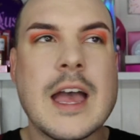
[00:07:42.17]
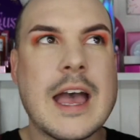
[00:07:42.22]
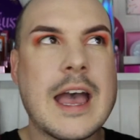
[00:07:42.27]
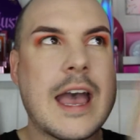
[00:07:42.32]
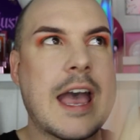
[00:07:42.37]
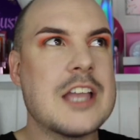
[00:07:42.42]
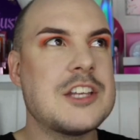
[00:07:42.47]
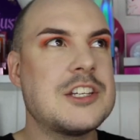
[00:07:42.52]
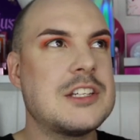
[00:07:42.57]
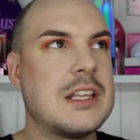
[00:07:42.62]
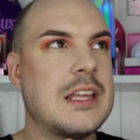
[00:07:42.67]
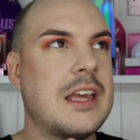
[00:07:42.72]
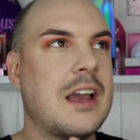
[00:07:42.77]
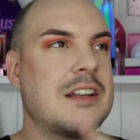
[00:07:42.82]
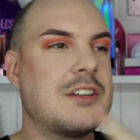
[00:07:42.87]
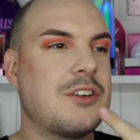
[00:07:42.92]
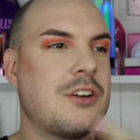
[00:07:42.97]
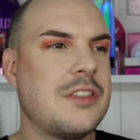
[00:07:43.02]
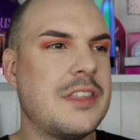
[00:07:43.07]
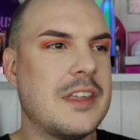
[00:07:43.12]
Actually, I
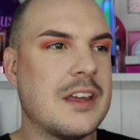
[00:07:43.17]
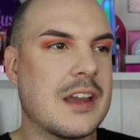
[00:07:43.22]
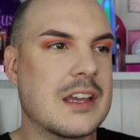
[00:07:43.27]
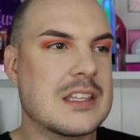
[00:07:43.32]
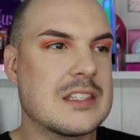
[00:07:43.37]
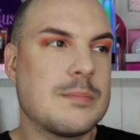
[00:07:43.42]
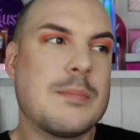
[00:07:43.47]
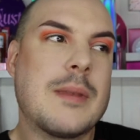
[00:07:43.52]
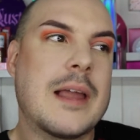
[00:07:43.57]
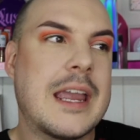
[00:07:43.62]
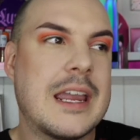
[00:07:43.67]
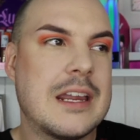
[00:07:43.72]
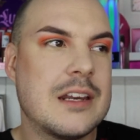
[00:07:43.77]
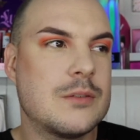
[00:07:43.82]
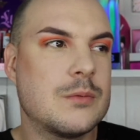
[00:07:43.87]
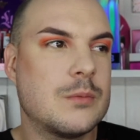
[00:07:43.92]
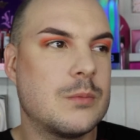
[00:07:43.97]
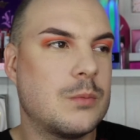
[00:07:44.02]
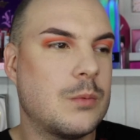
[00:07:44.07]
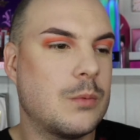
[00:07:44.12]
don't think I
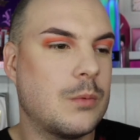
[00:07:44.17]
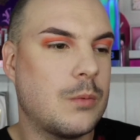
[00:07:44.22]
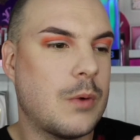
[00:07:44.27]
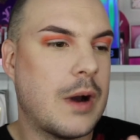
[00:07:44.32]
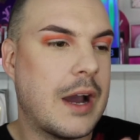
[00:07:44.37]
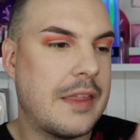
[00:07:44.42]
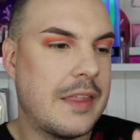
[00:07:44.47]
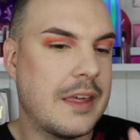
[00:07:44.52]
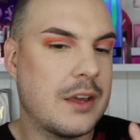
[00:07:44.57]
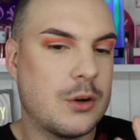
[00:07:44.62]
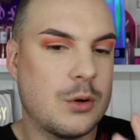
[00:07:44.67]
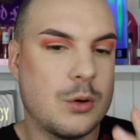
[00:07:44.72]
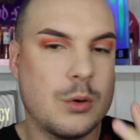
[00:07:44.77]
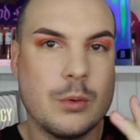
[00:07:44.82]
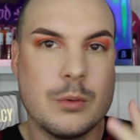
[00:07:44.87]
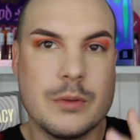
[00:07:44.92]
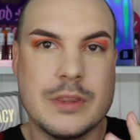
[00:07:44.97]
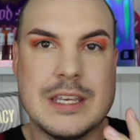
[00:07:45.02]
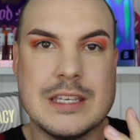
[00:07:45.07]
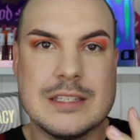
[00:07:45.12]
explained why they're
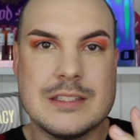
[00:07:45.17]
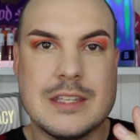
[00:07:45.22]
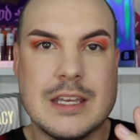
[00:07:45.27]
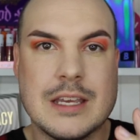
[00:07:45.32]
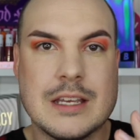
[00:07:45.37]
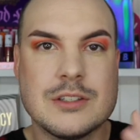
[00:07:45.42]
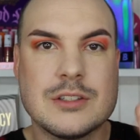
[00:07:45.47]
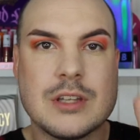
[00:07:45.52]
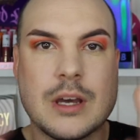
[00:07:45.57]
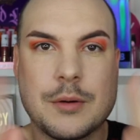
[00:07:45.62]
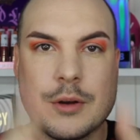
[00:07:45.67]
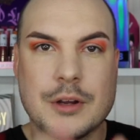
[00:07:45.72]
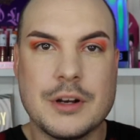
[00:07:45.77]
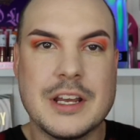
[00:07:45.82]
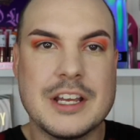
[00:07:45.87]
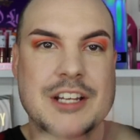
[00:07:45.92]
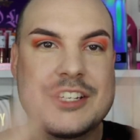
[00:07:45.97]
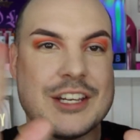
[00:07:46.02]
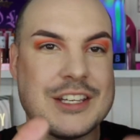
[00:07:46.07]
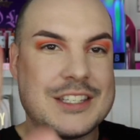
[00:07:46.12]
called these things, so I'm
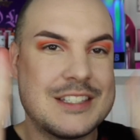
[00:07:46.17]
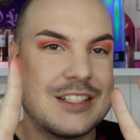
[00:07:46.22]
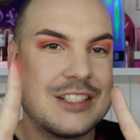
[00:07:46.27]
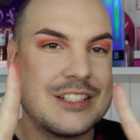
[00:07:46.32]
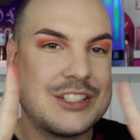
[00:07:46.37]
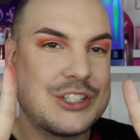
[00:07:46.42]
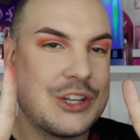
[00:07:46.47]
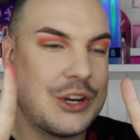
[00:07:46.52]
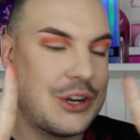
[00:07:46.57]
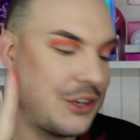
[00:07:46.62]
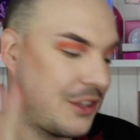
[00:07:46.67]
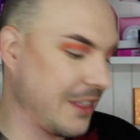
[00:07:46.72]
gonna just show you